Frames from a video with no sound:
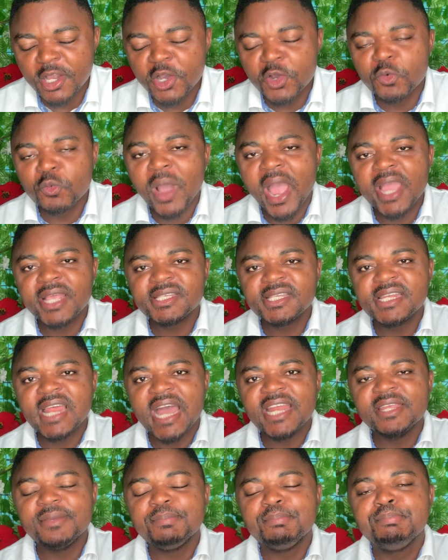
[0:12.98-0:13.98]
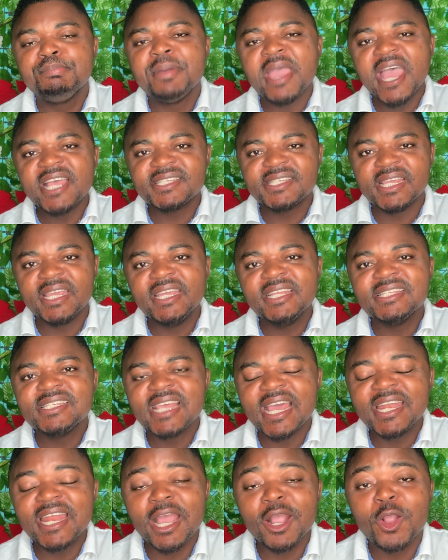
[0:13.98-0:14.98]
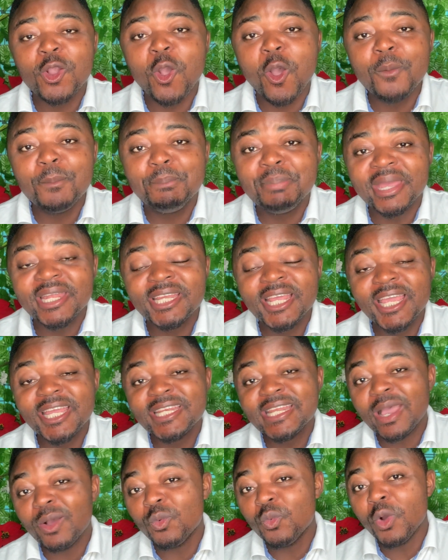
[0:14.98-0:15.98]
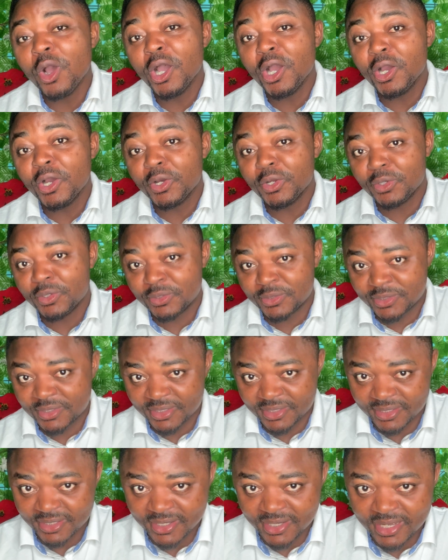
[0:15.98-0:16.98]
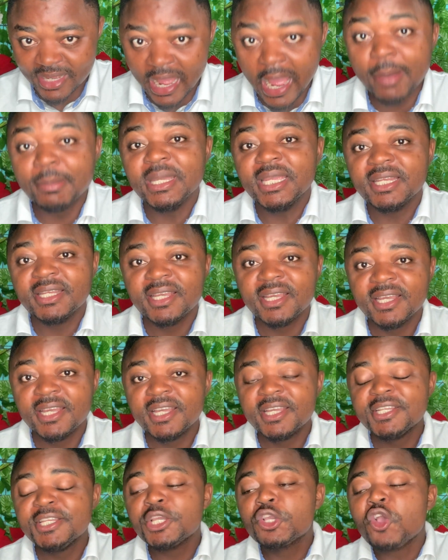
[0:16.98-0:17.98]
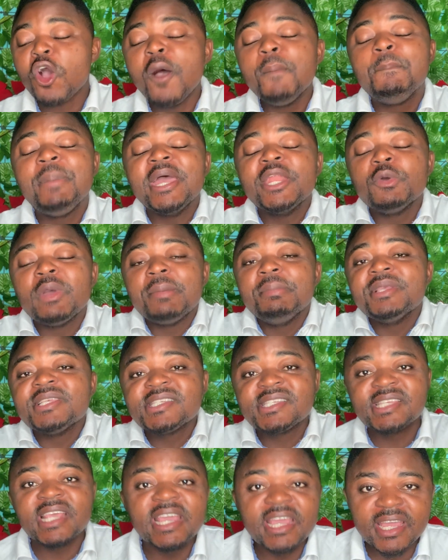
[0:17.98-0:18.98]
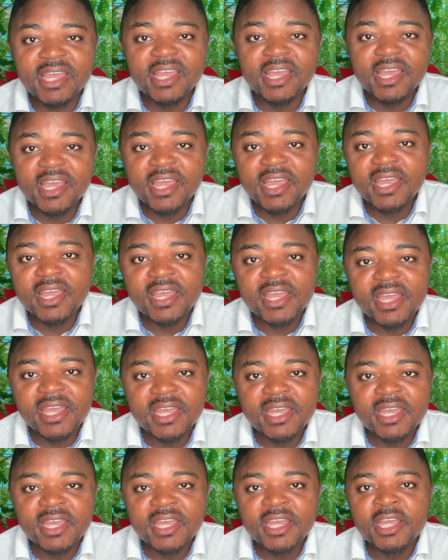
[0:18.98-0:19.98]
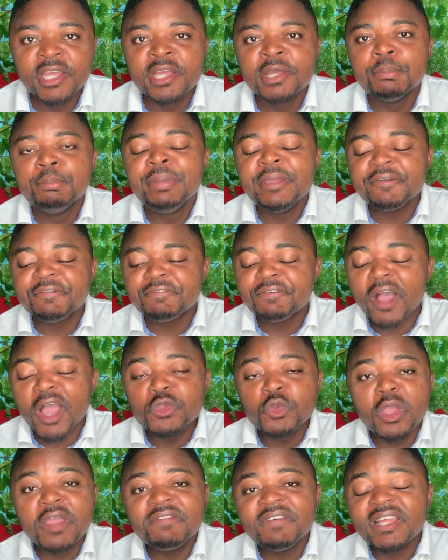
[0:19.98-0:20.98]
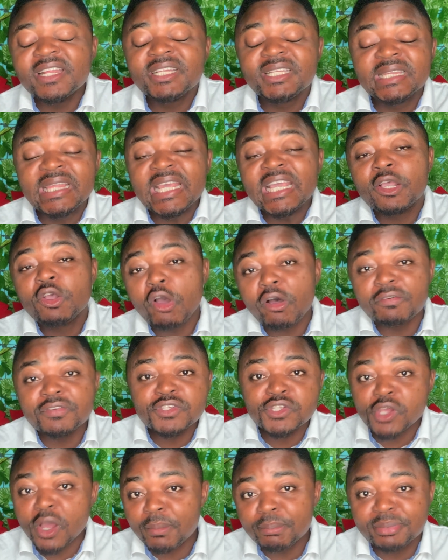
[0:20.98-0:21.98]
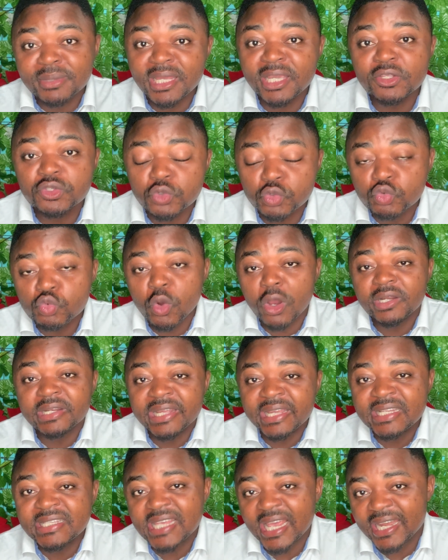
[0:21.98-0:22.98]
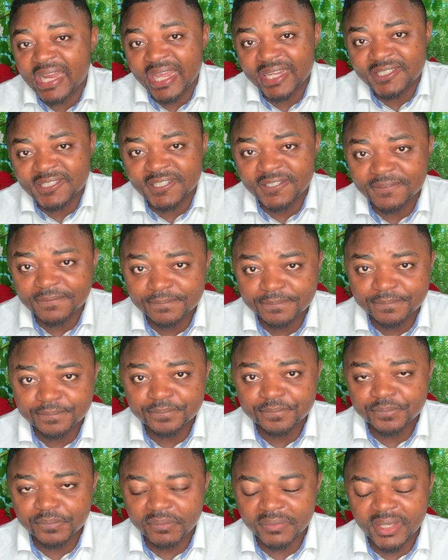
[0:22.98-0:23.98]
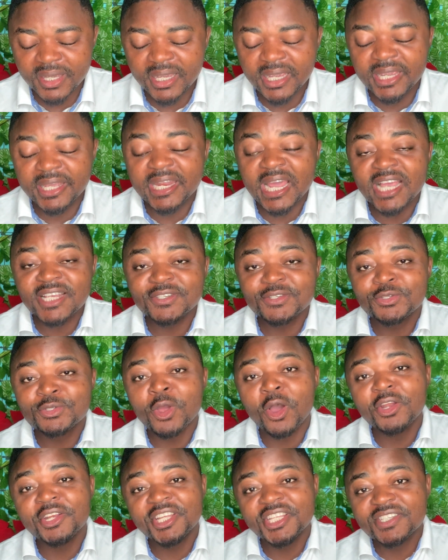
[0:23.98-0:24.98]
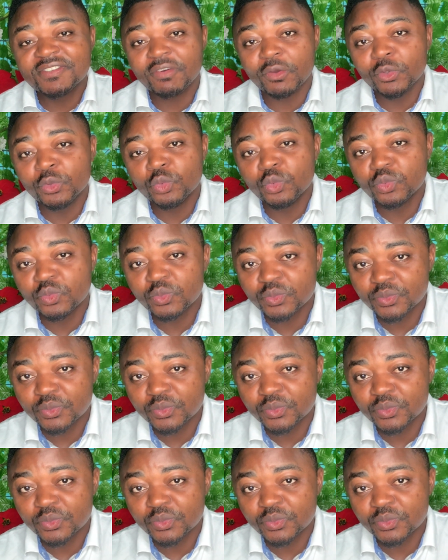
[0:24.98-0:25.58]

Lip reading: Why is it that the best internet company in the world, I mean, the company will be say, before you even think of something to do on the internet, it has done it for you.